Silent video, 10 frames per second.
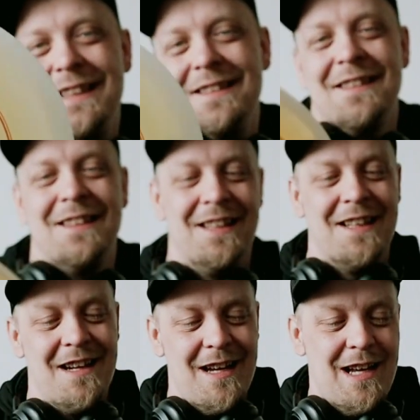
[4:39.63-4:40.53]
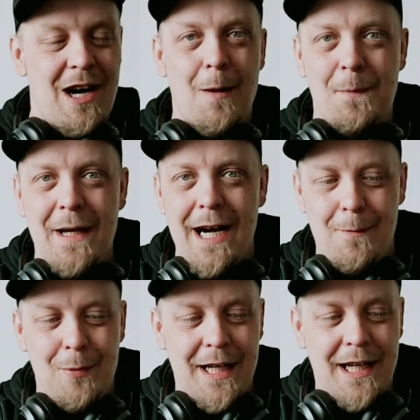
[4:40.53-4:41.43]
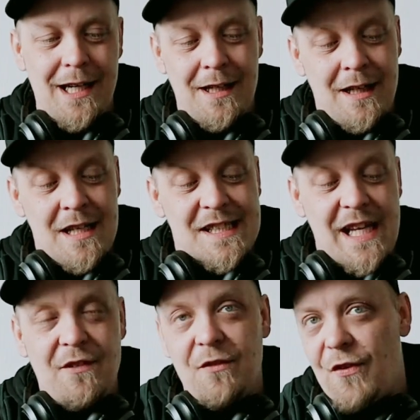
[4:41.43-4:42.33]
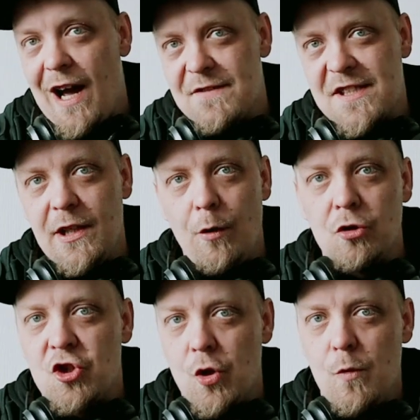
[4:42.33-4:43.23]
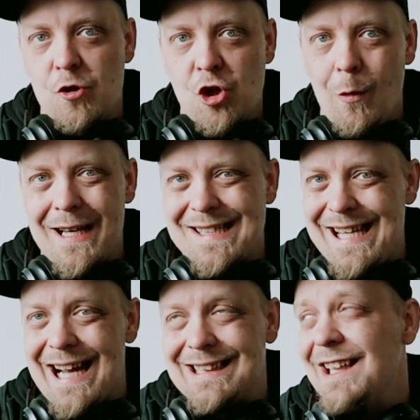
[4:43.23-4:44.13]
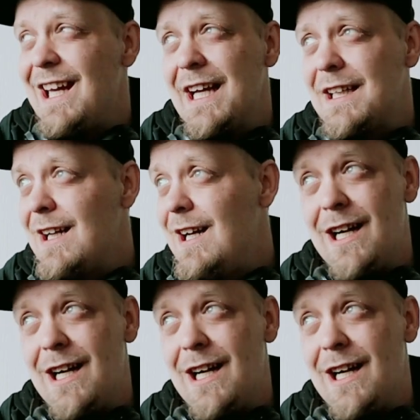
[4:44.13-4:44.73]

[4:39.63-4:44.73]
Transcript: it up there, but 7502, so exactly like